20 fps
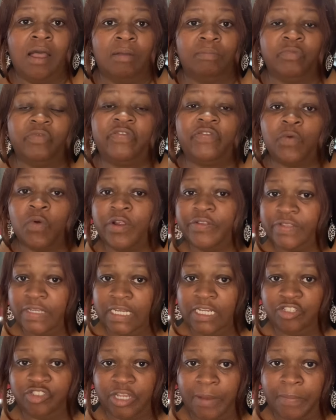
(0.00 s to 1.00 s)
for the
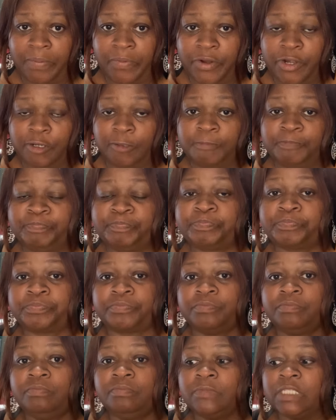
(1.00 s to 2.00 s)
inkjet printer.
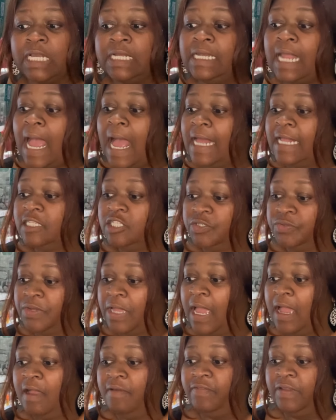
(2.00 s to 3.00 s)
Now, I do
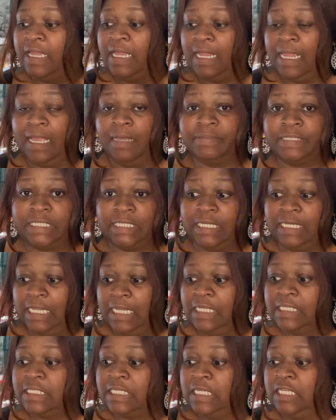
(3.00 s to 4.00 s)
have an Epson
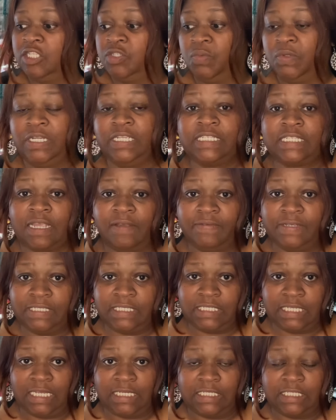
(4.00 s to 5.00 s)

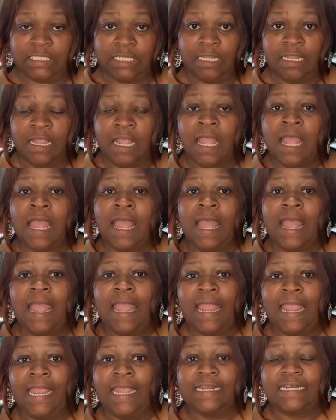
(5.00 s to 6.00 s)
ET2760,
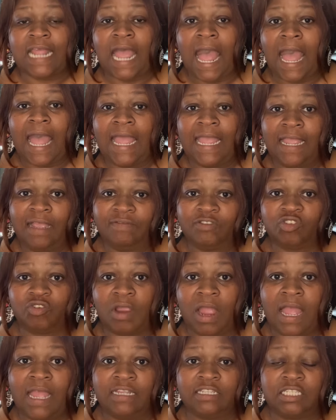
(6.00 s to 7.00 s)
and I have
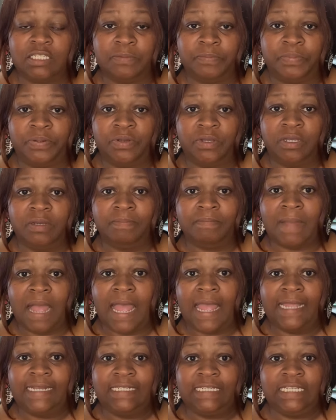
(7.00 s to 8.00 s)
tried to put
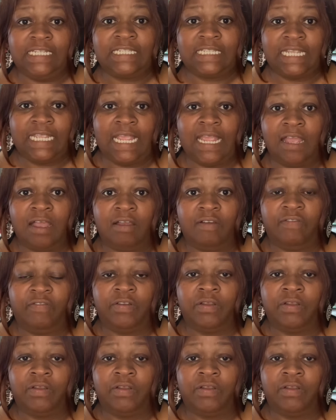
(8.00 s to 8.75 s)
my DTF